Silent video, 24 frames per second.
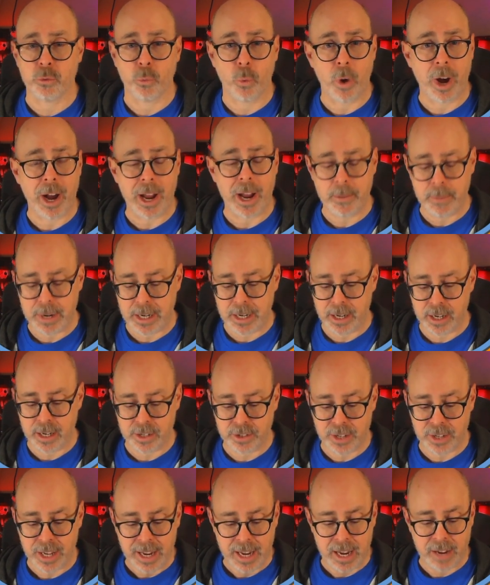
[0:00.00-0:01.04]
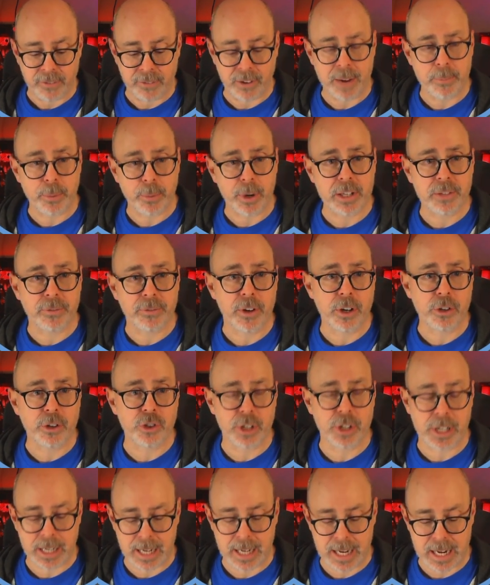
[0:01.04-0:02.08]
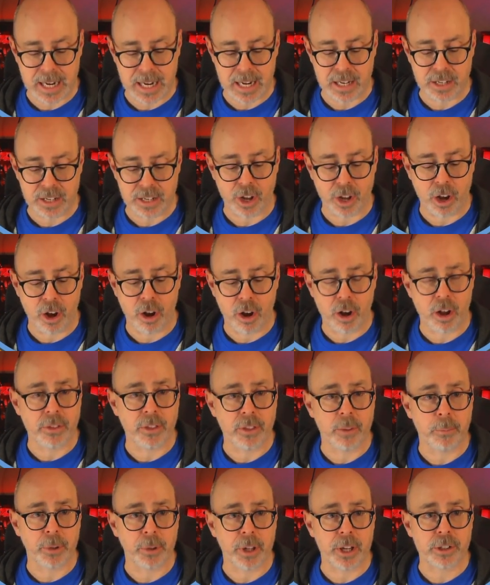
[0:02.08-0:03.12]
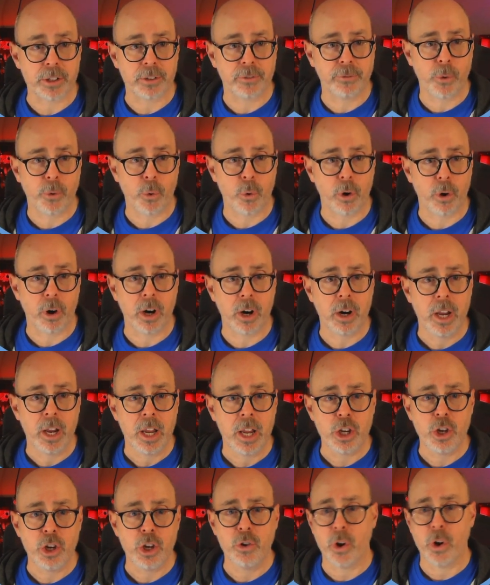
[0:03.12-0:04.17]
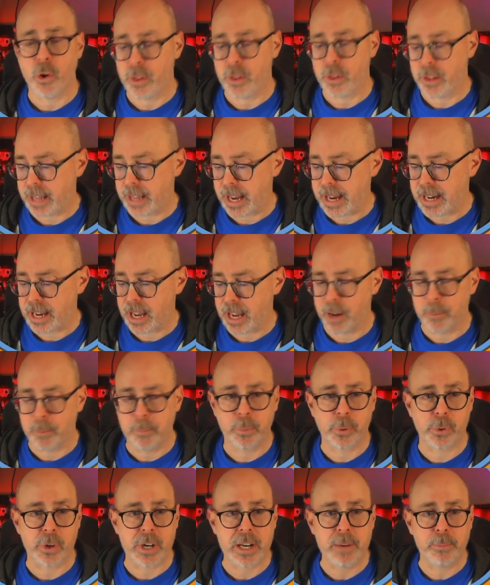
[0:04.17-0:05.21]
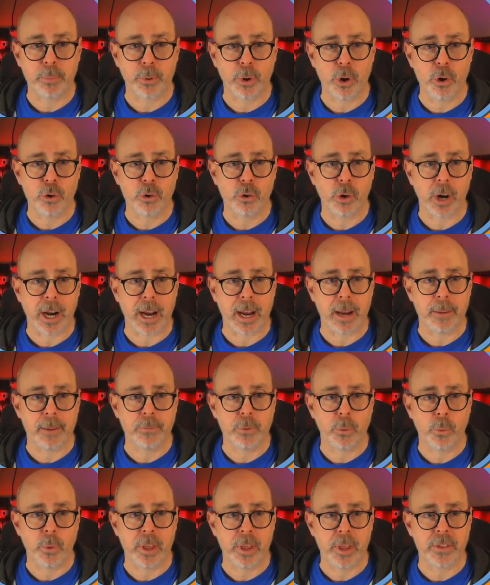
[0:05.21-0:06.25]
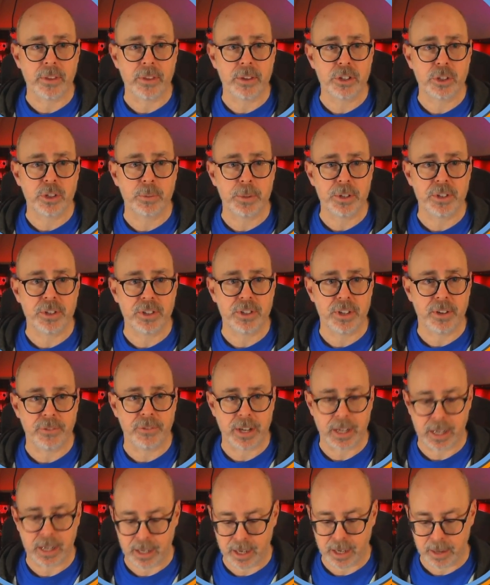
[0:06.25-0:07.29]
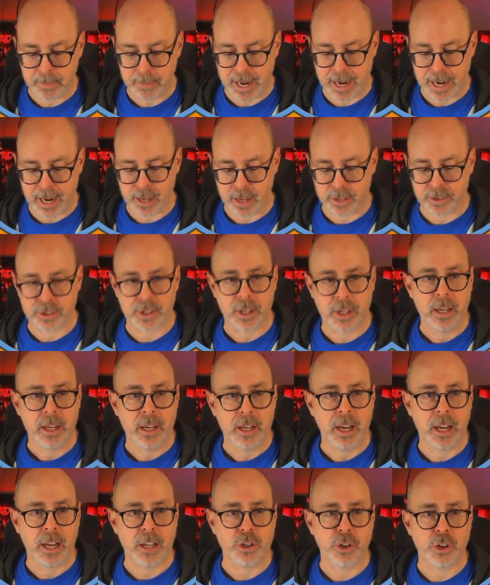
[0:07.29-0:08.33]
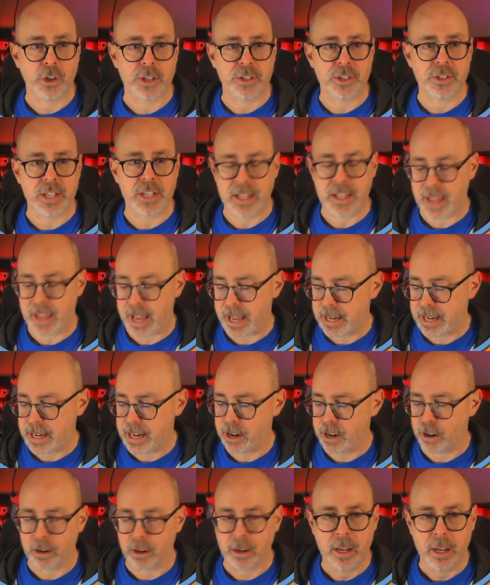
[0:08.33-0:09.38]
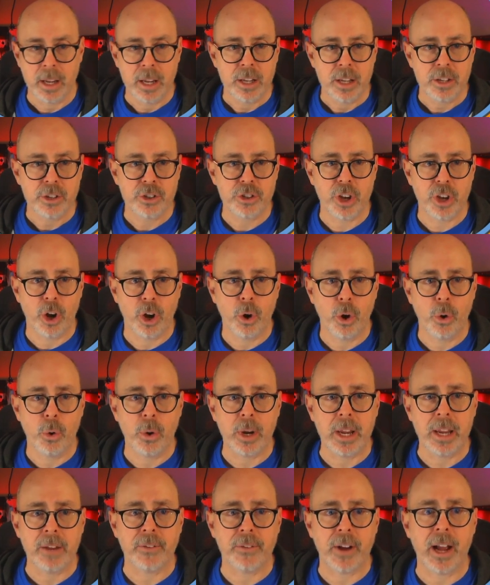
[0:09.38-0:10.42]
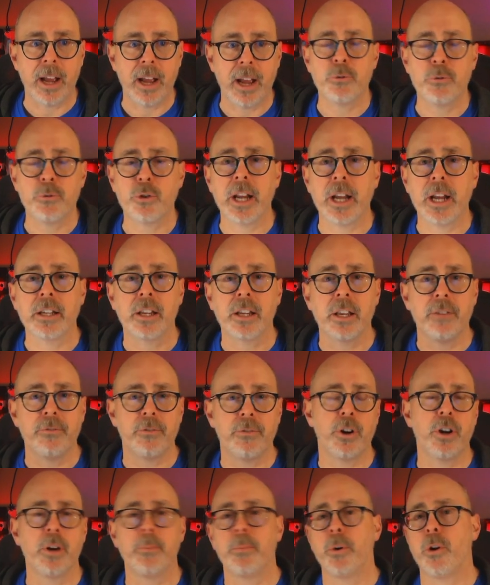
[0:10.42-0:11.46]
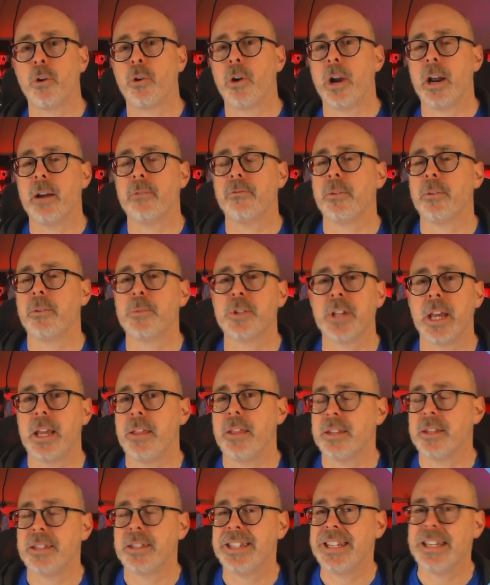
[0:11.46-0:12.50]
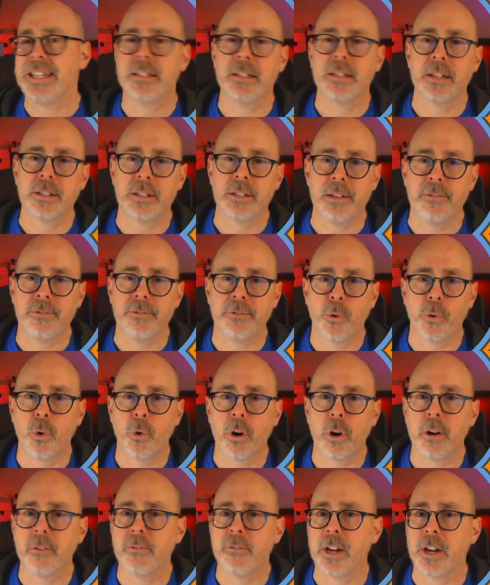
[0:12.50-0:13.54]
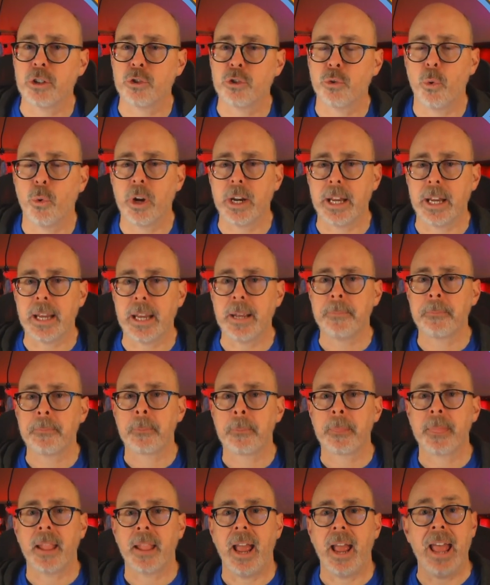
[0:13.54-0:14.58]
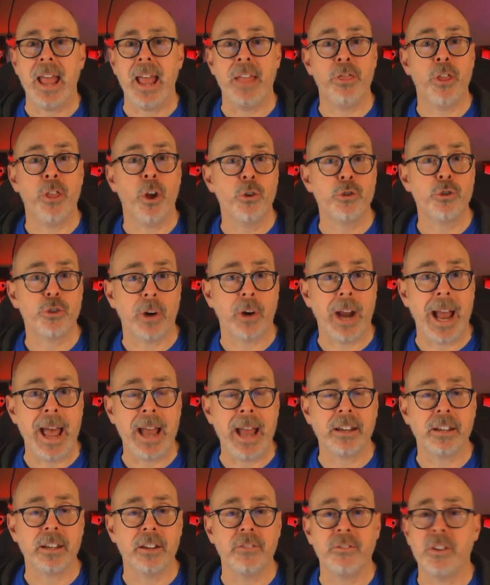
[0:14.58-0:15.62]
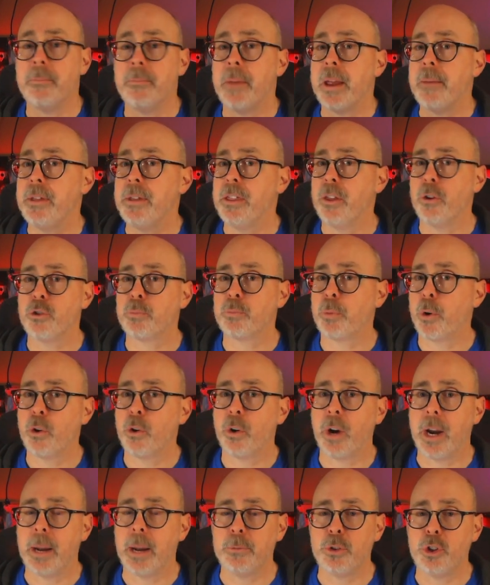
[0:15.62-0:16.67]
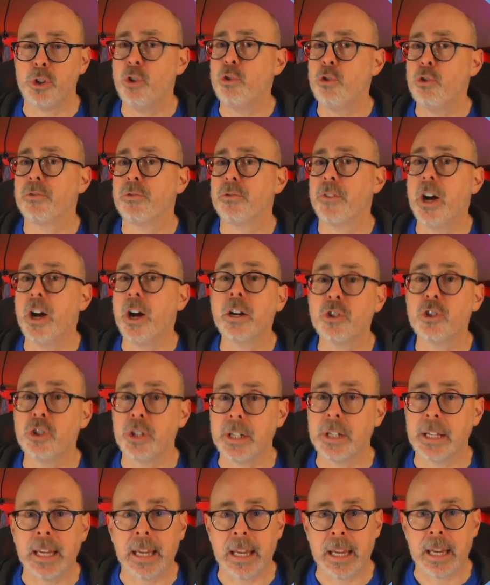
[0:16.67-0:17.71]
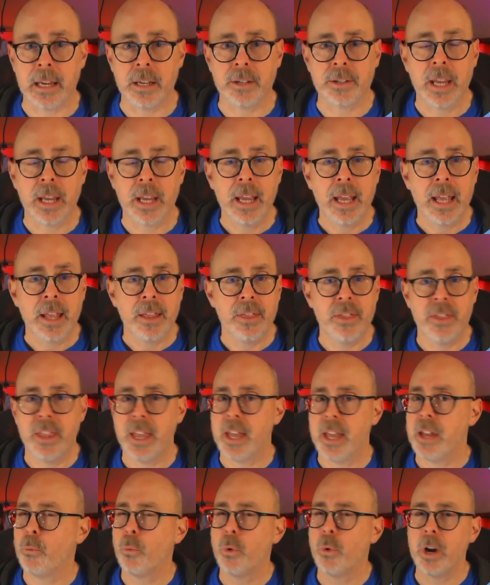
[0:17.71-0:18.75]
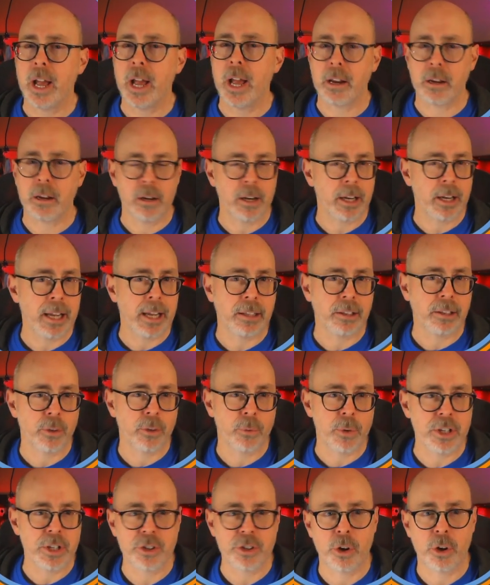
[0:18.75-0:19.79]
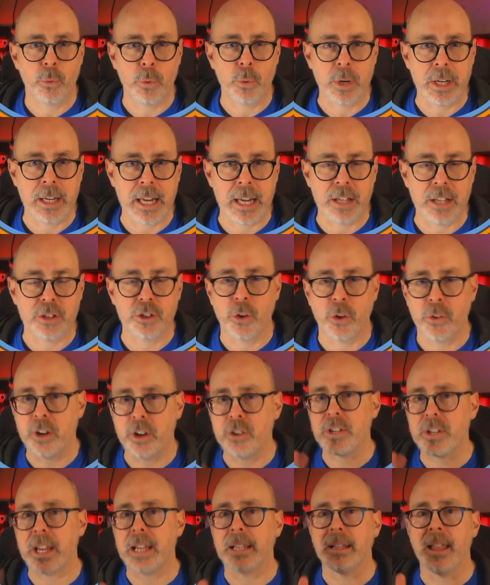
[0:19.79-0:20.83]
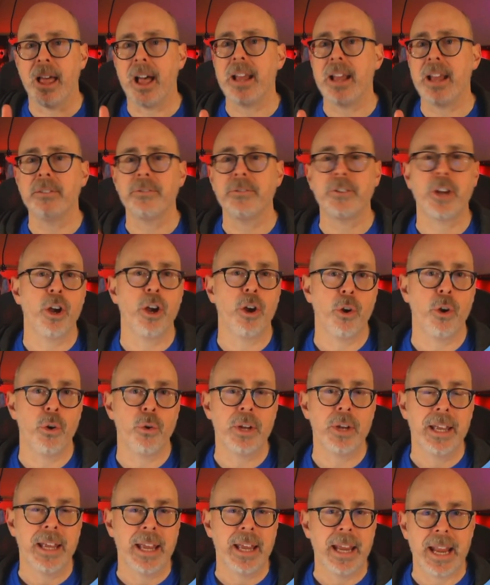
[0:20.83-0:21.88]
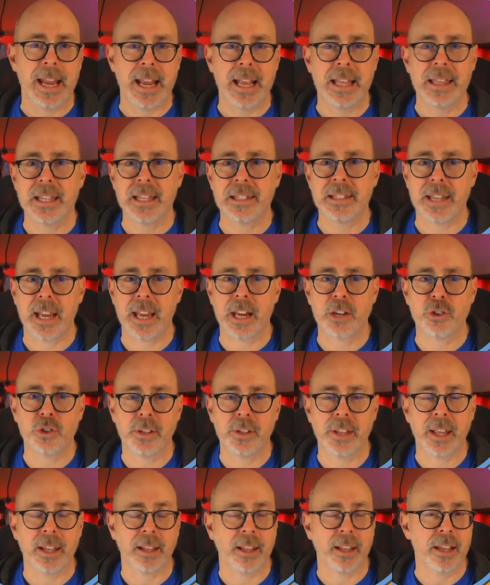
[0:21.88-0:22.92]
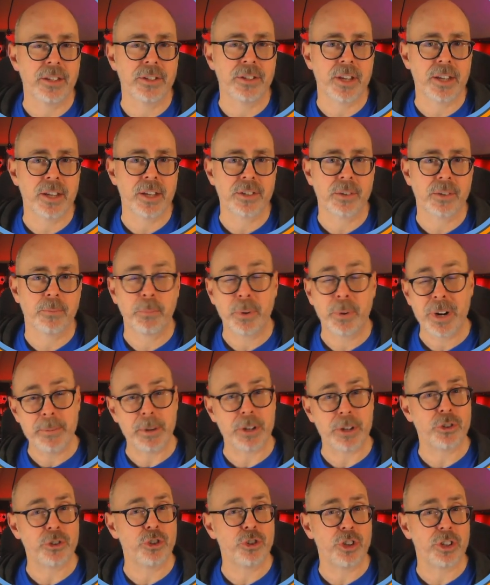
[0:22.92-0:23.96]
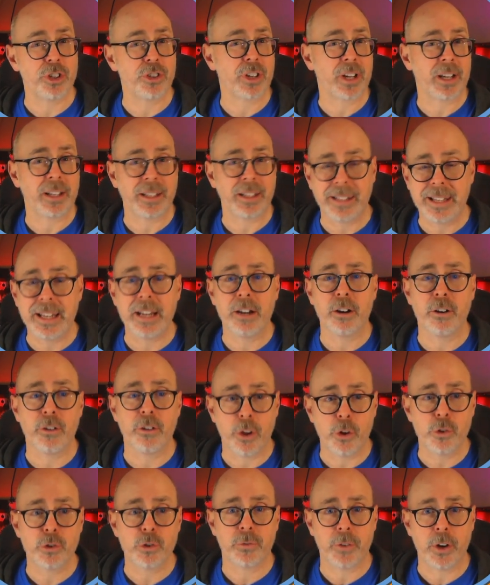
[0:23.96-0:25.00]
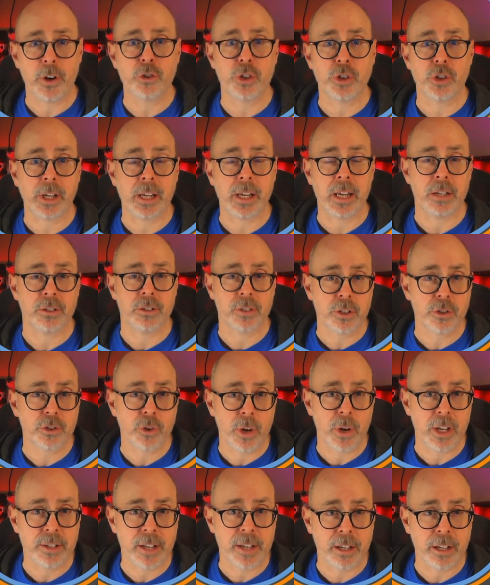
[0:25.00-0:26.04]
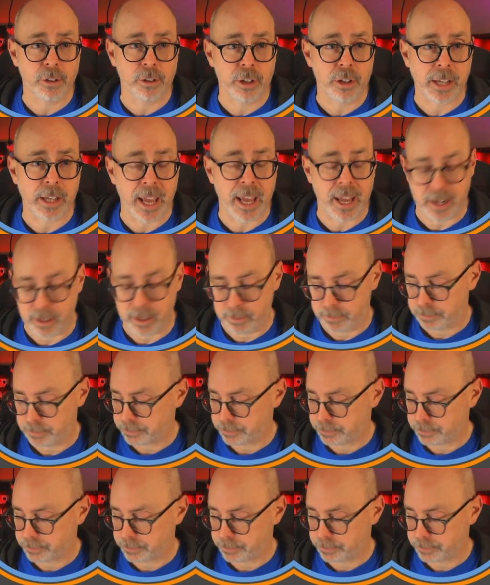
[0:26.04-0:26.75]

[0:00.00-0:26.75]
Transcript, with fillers: Why? Because if I press function keys on the plus 4, you know that they come pre-programmed with specific commands. And you can see that here. So if I'm trying to convert a program from say the C64 or VIC-20 and those are active and maybe those programs use function keys, then we're not going to get the result we need. So there's a line of code in this section that lets us pretty much just clear those function keys. Let's go ahead and take a look at it.